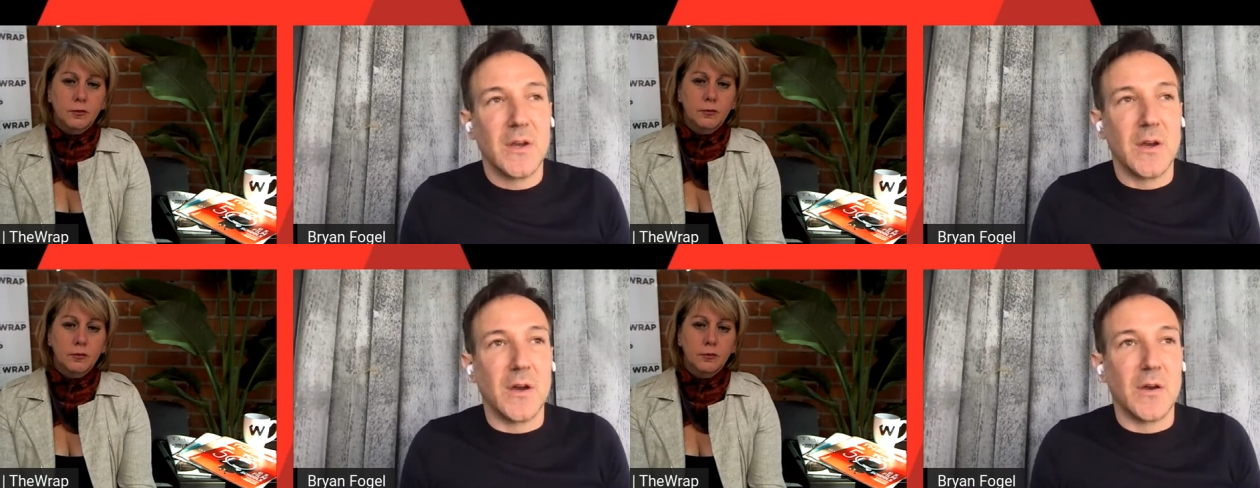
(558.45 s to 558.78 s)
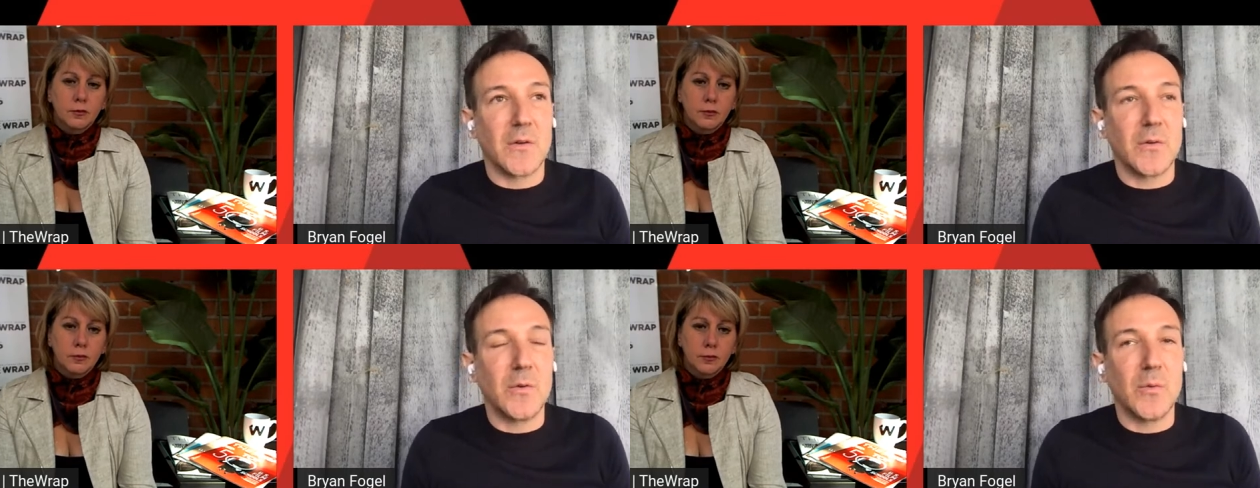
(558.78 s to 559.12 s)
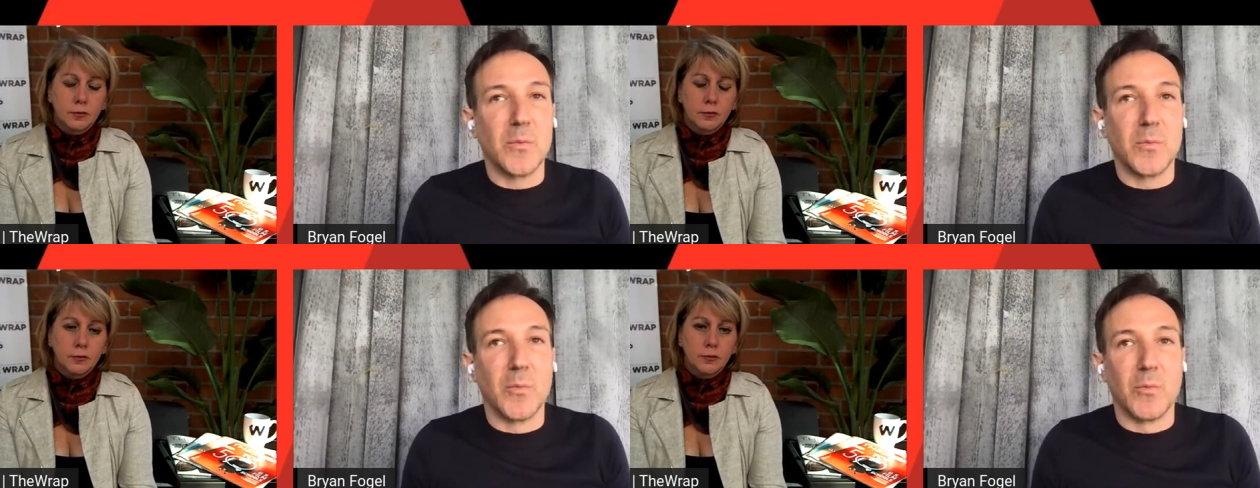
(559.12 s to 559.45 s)
Speaker 1: uh,
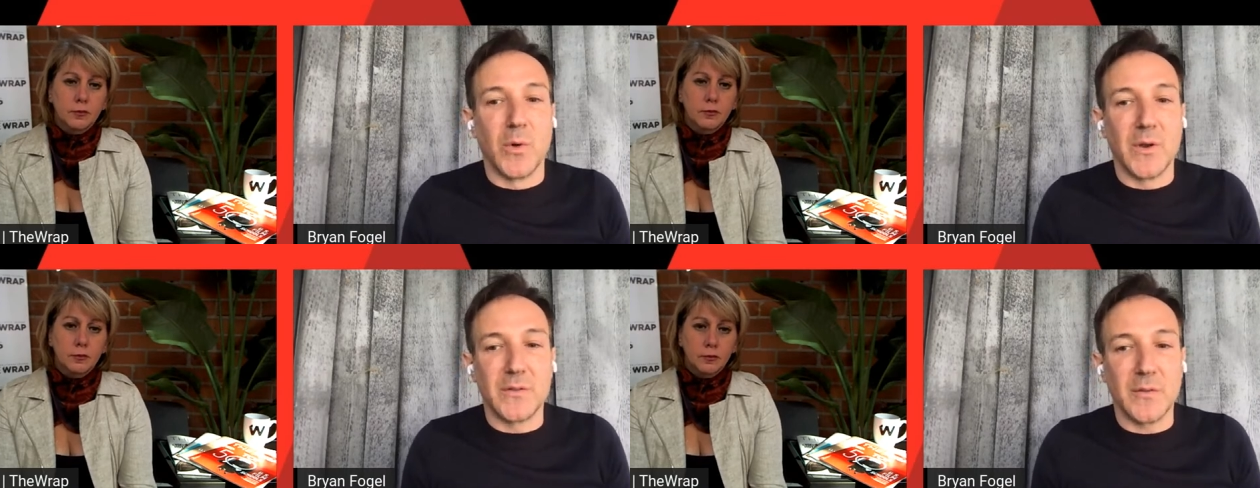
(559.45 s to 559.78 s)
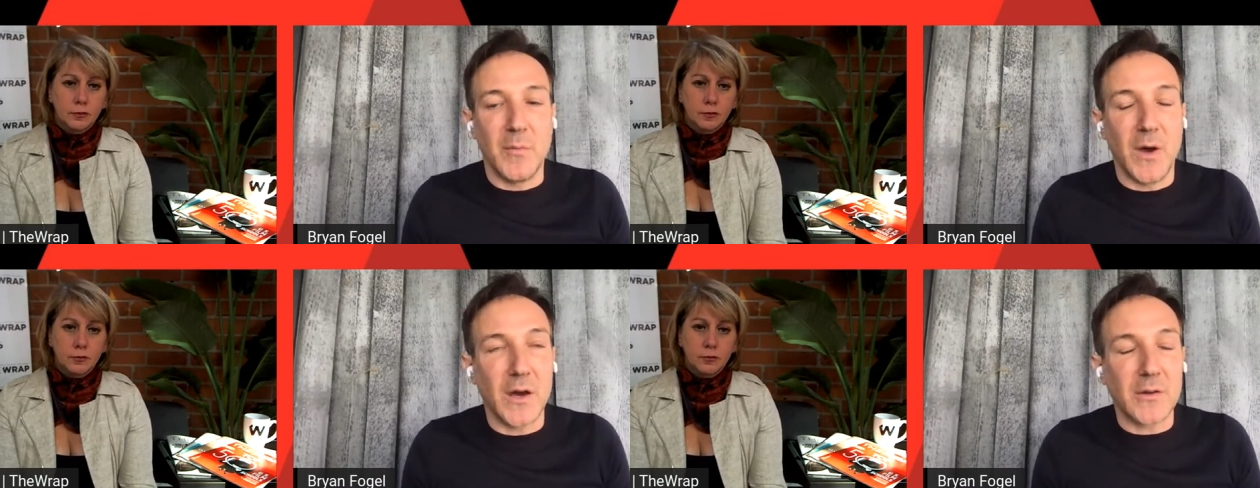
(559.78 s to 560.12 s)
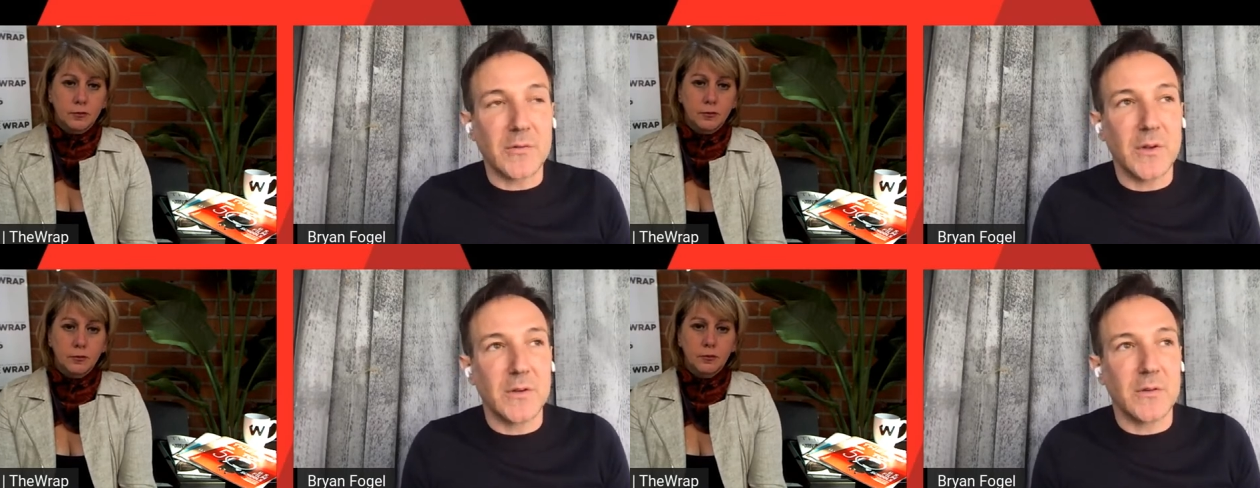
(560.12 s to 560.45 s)
who was a
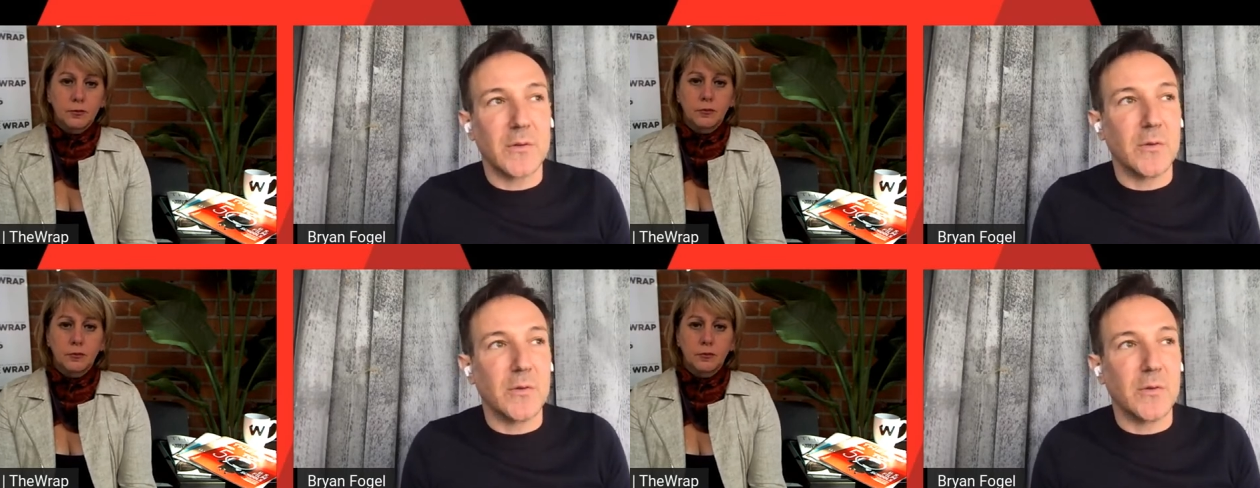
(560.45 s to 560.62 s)
moderate,